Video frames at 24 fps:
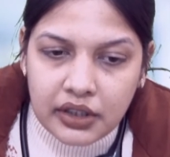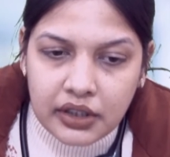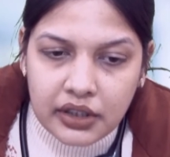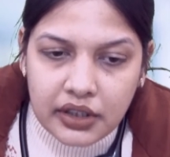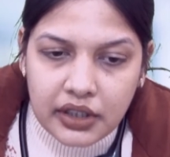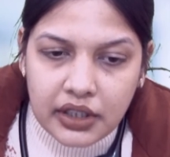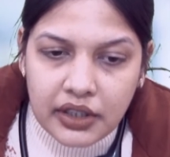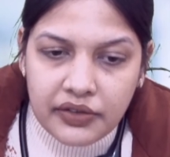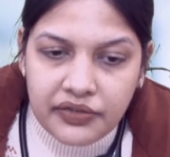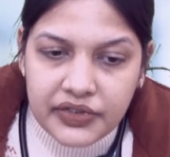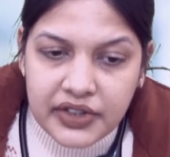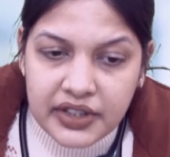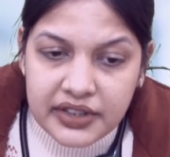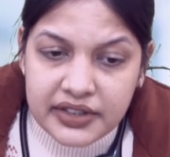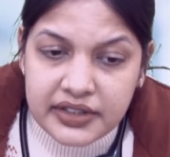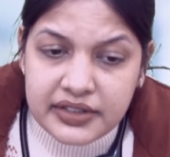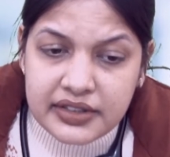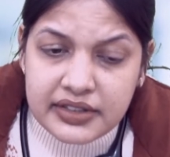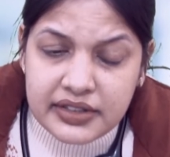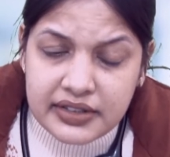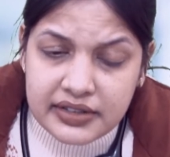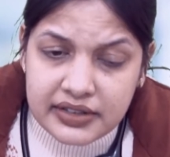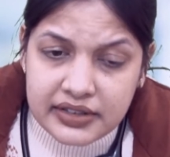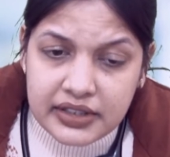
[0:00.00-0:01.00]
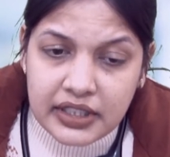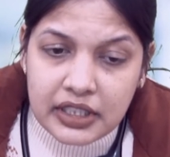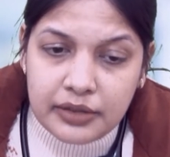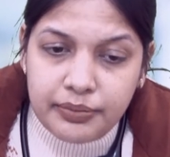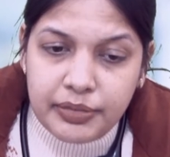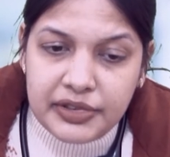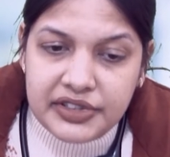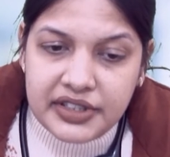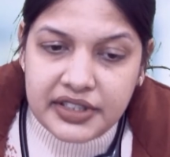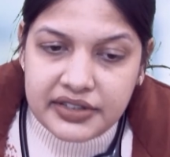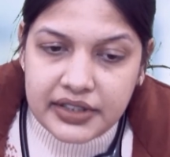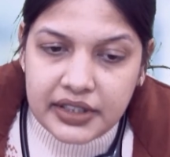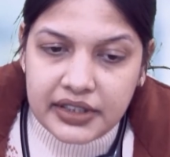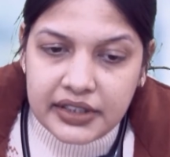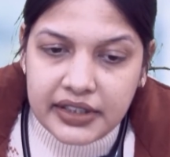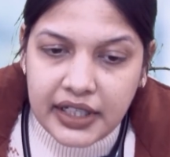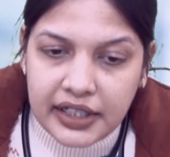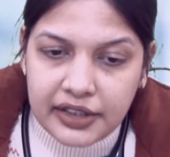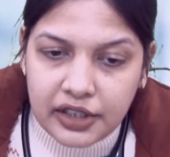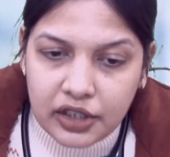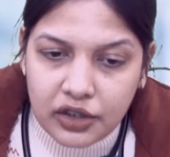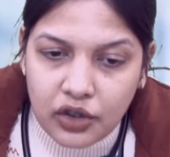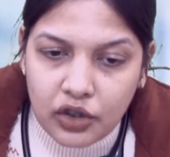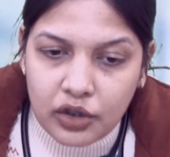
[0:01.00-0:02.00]
If there is still persistent
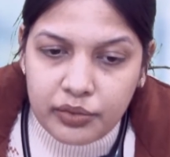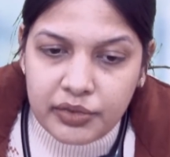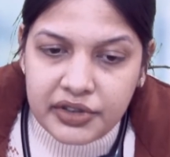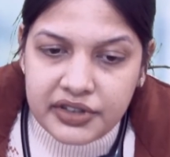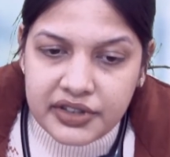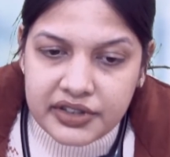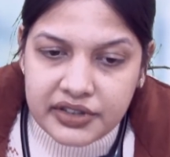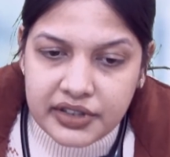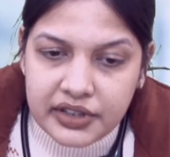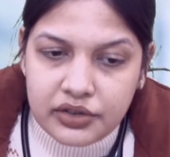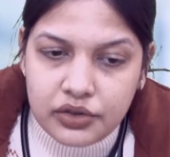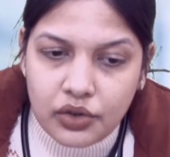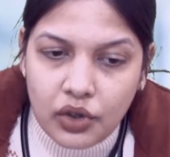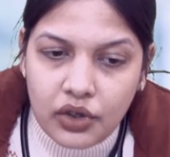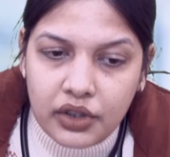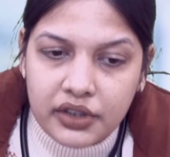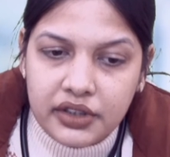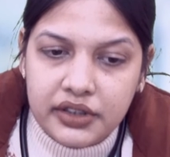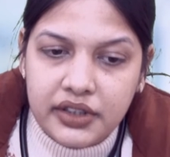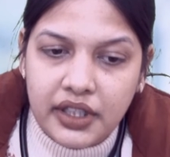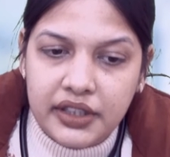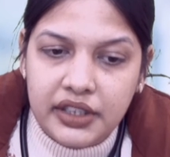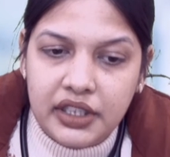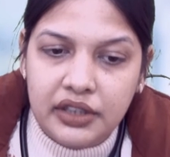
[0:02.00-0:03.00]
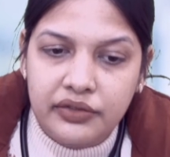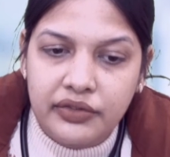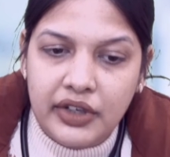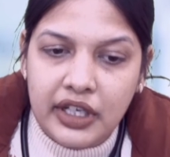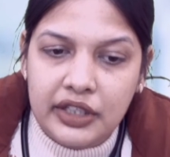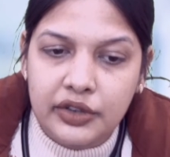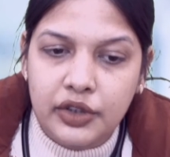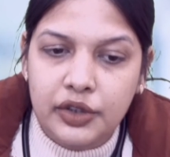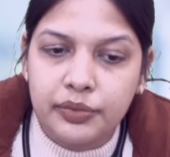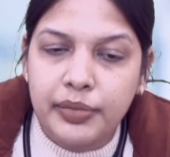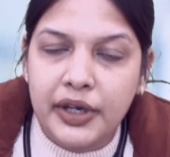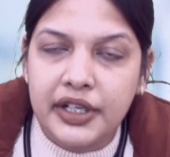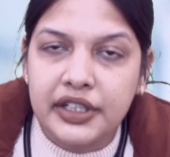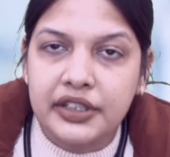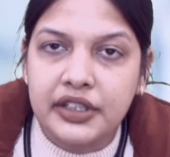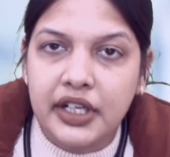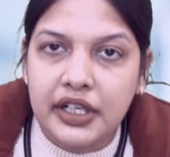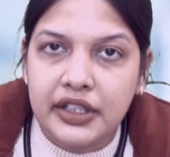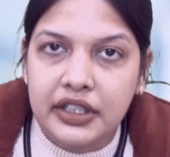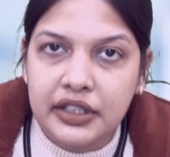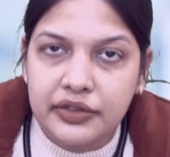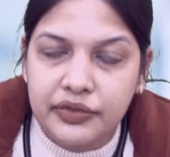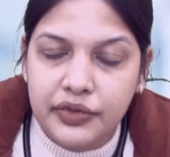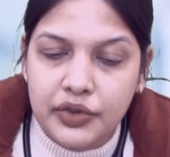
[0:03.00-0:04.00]
catecholamine resistant shock, then evaluate
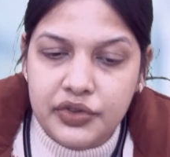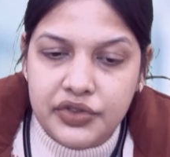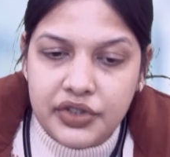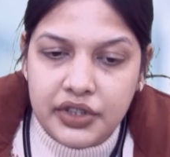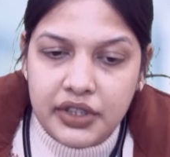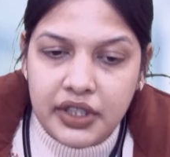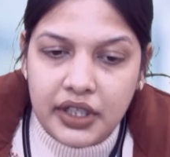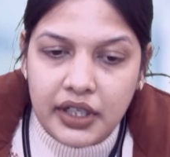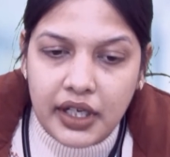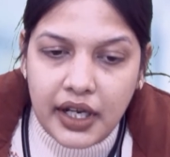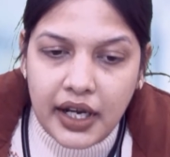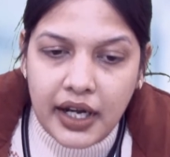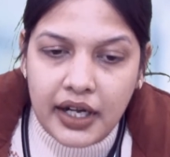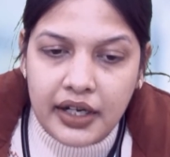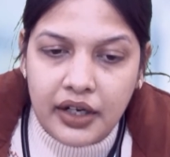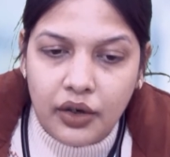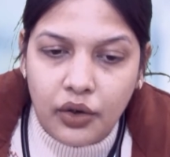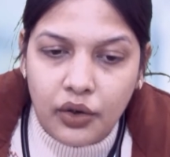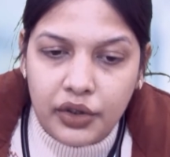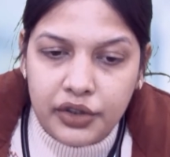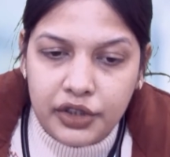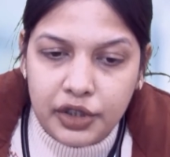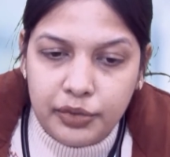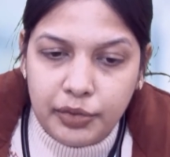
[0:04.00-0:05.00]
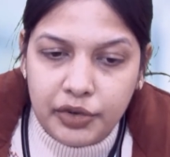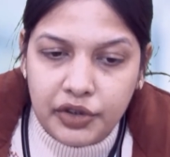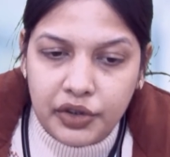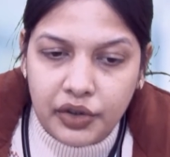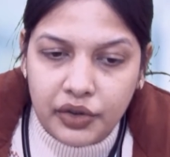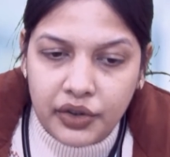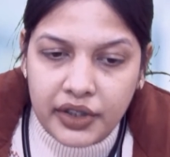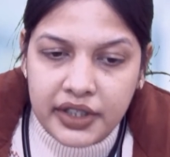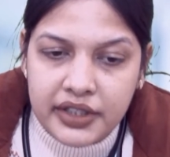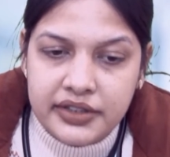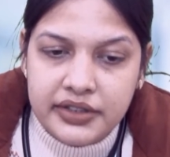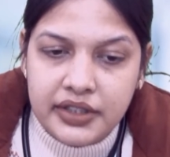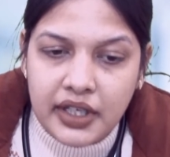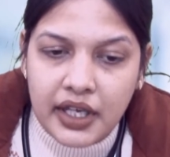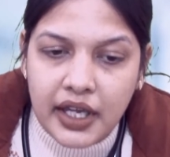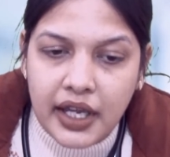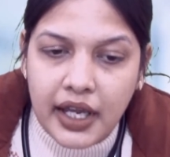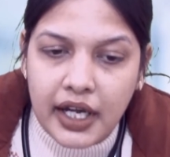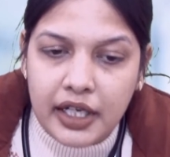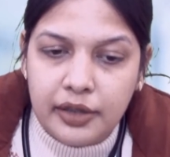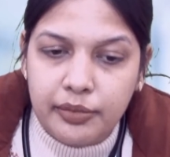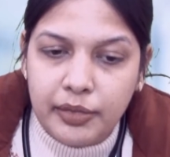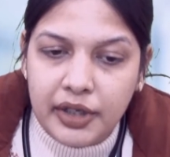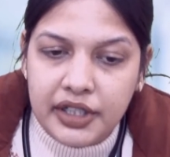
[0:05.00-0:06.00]
pericardial effusion or pneumothorax
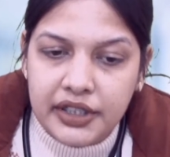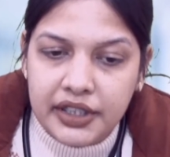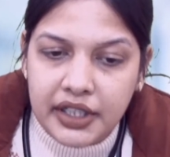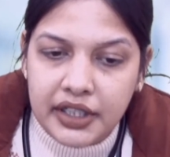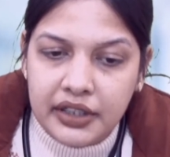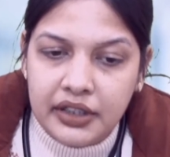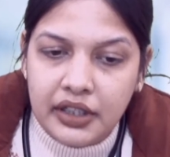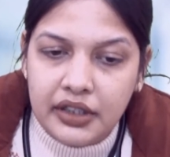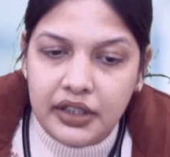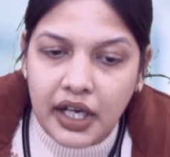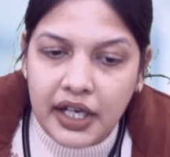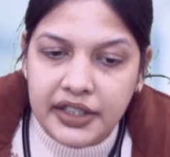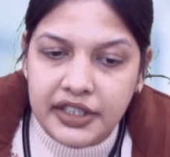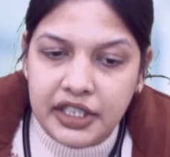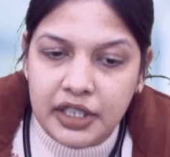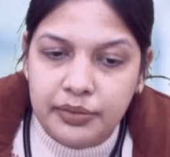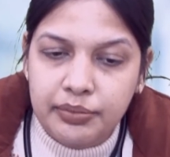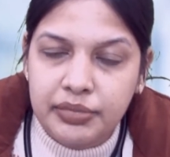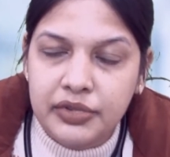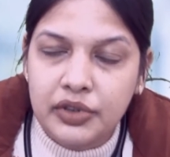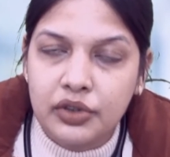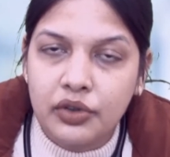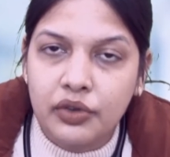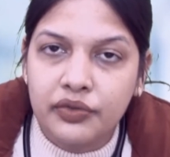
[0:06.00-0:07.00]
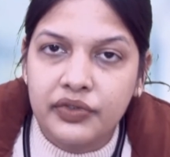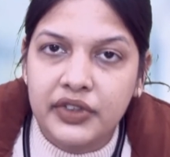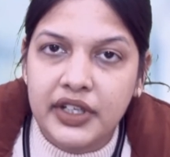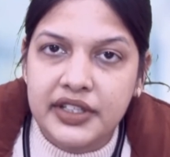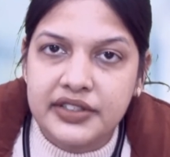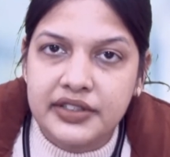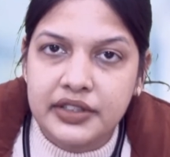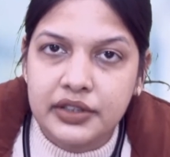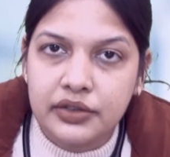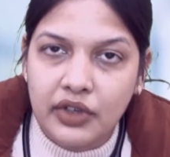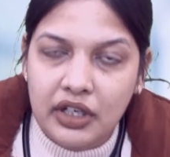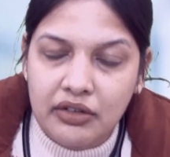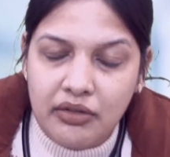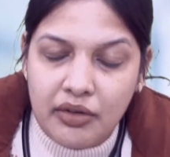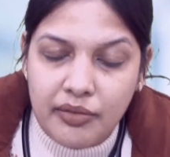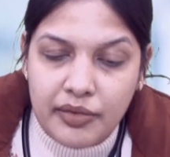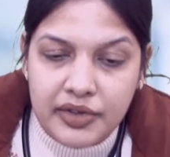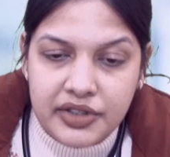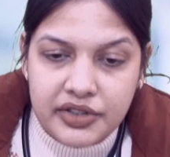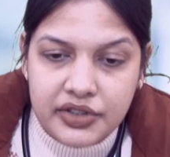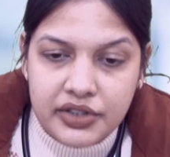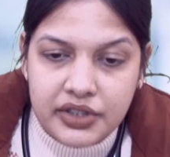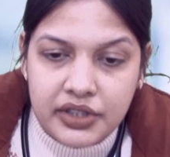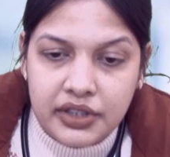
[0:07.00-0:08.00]
and maintain IAP of less than 12
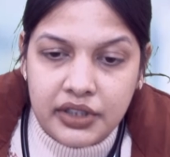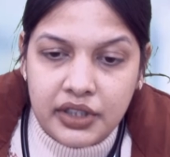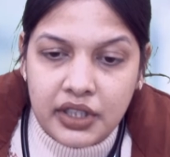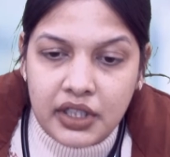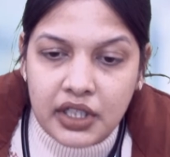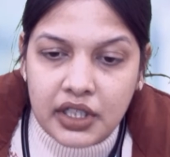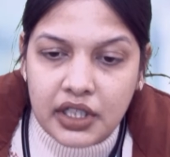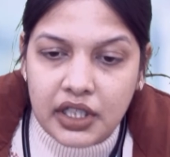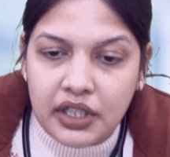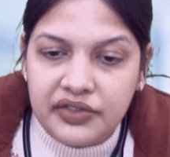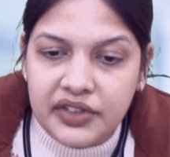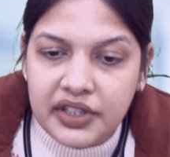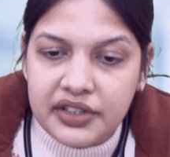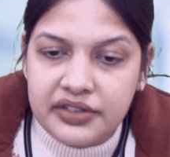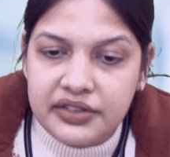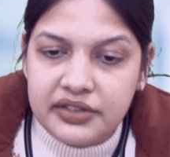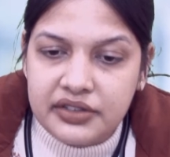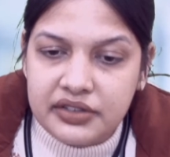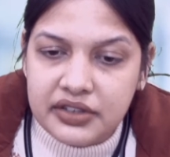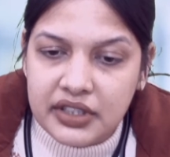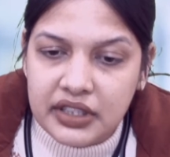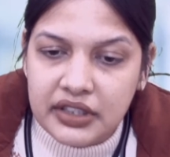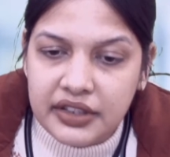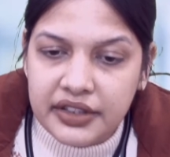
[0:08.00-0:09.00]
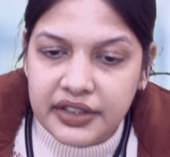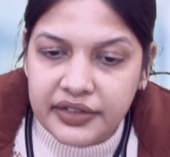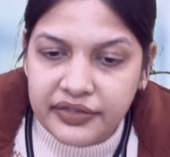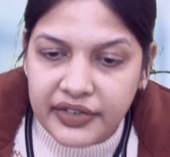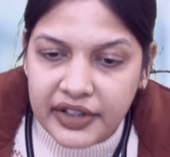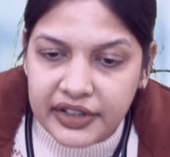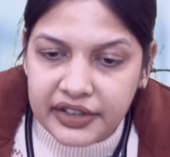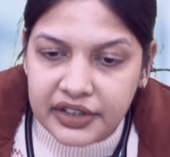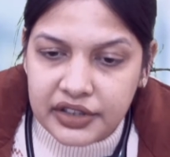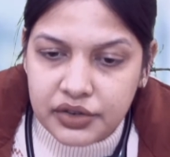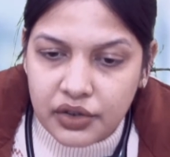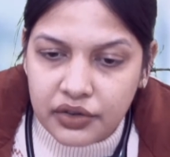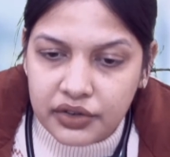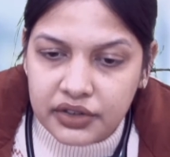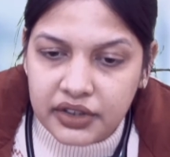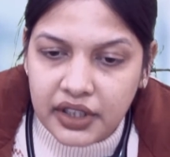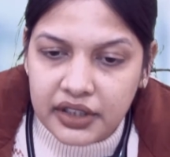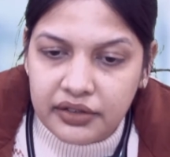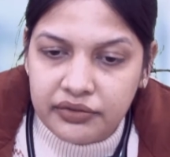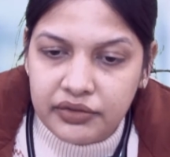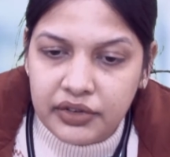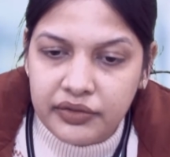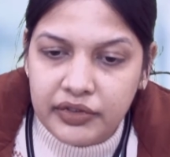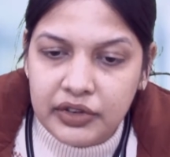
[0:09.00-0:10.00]
msg. If there is still refractory shock,
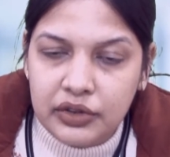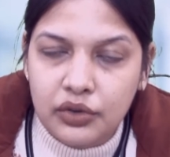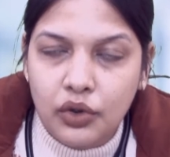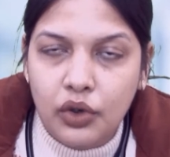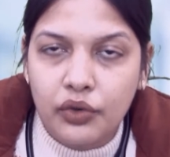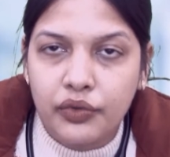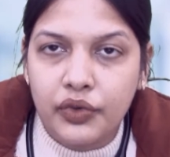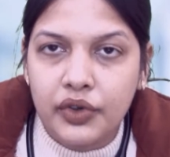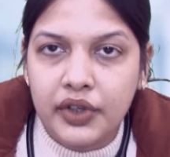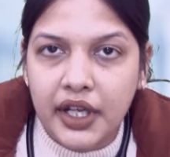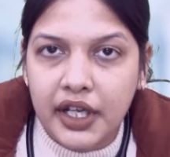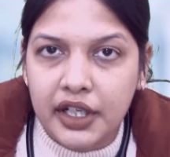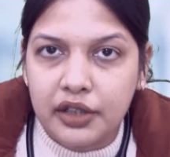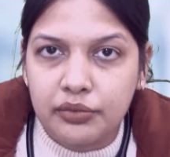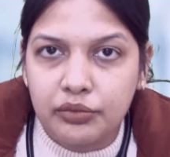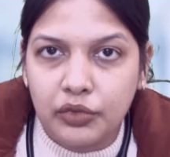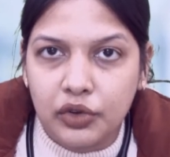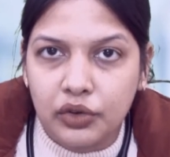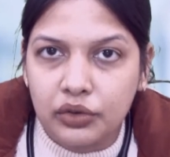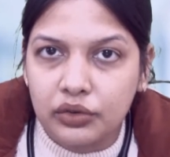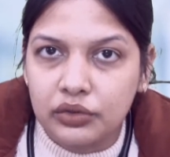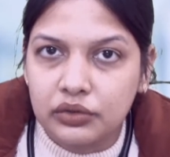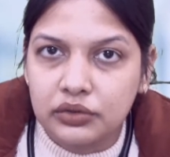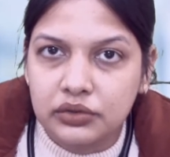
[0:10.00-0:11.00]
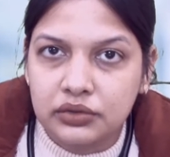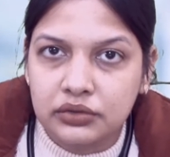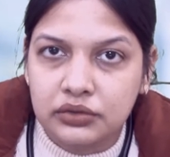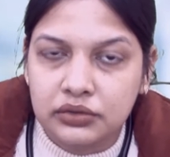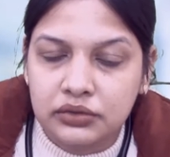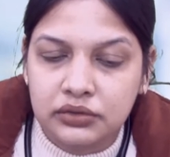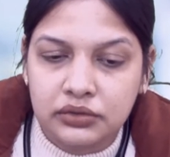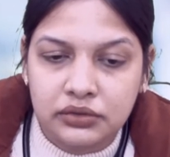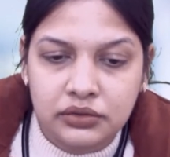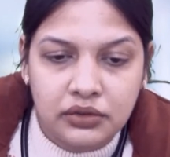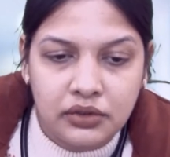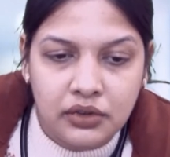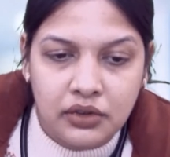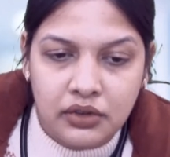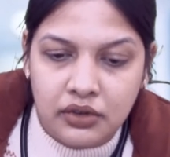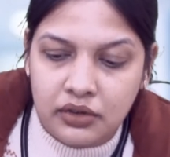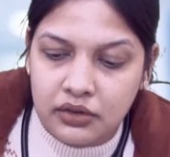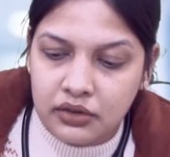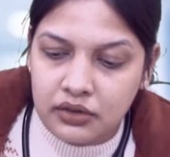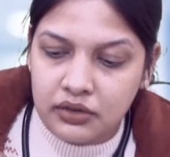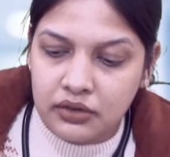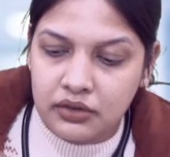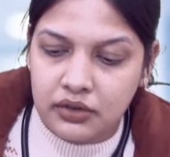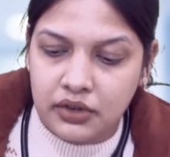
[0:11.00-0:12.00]
then we will go for ECMO.
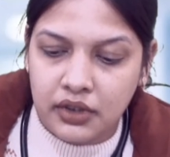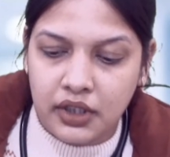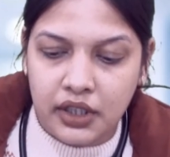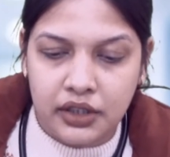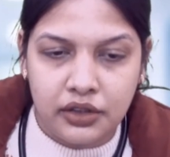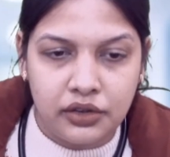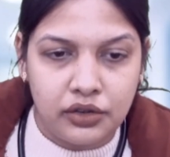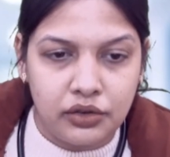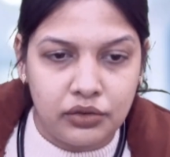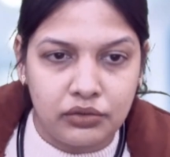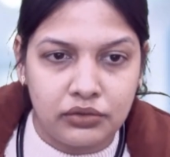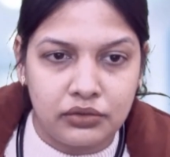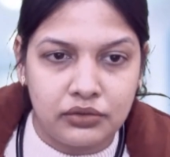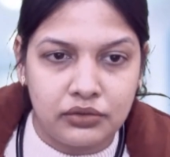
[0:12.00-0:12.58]
Thank you.